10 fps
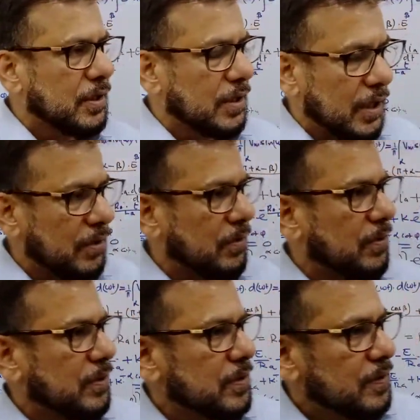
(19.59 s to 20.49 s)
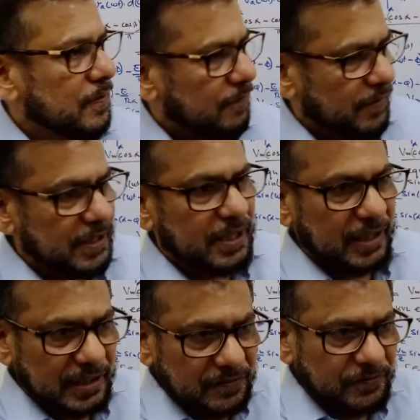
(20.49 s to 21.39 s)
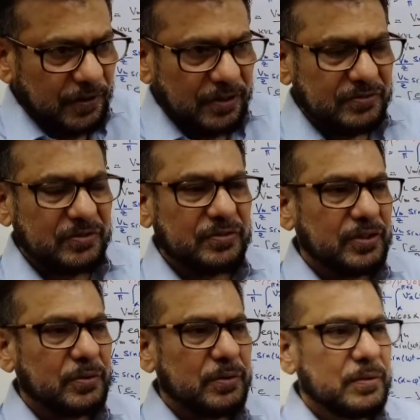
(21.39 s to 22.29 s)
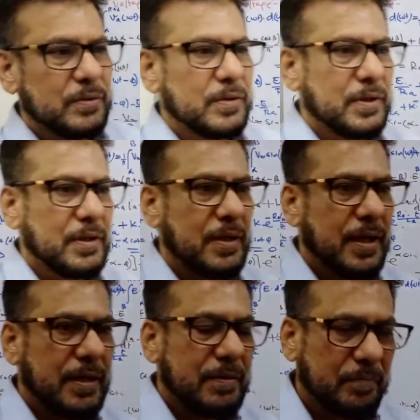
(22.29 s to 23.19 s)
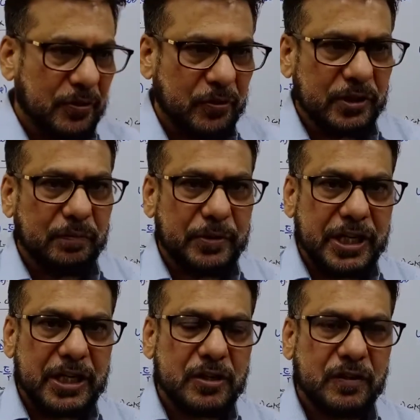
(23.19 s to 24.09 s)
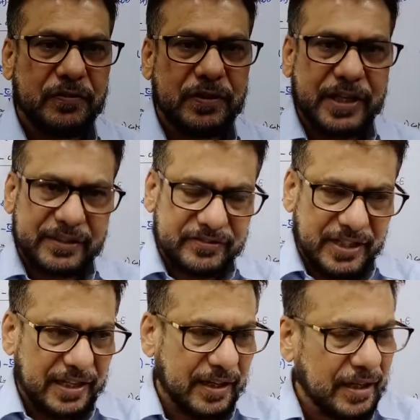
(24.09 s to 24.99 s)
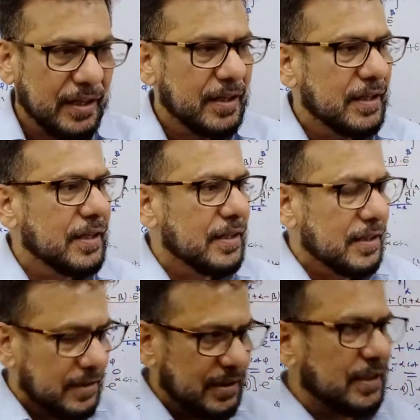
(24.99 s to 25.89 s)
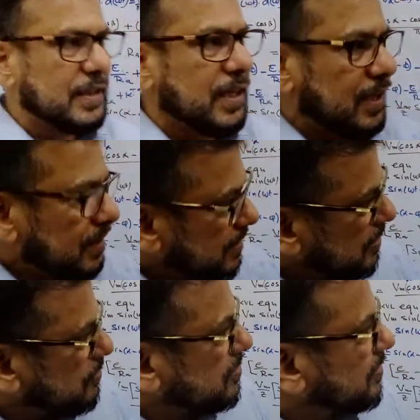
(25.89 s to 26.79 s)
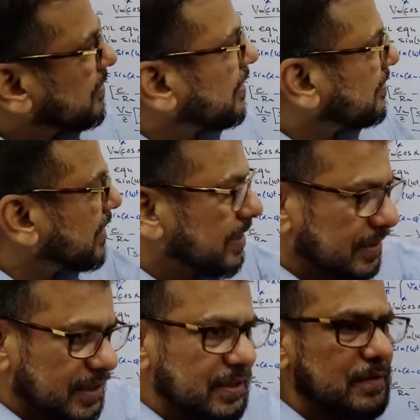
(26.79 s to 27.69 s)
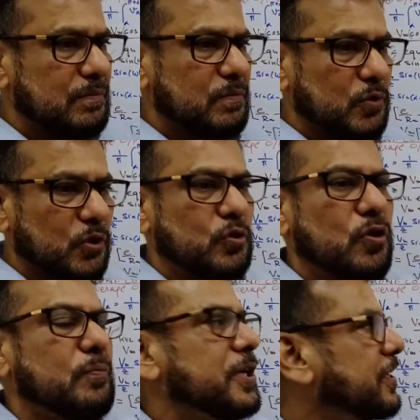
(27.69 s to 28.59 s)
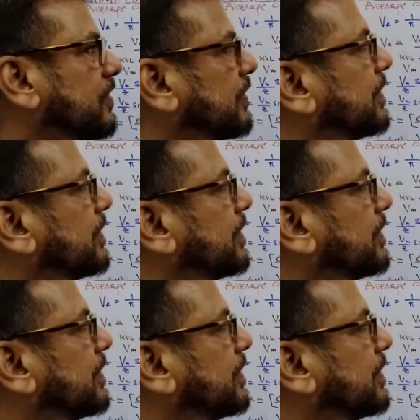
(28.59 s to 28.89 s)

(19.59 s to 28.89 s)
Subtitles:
Now, when the current falls to zero before the beginning of next cycle, then the equations are slightly more complicated.